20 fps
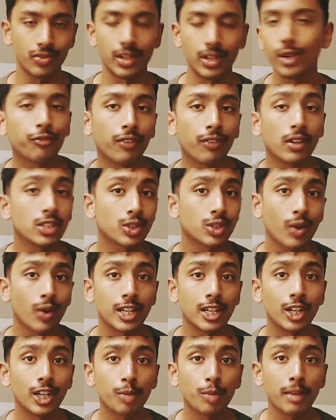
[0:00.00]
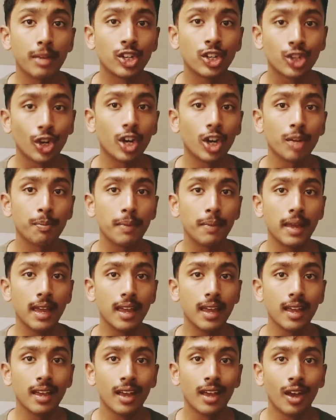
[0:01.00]
the first question to me should
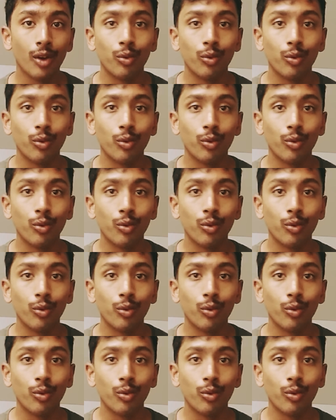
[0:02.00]
be,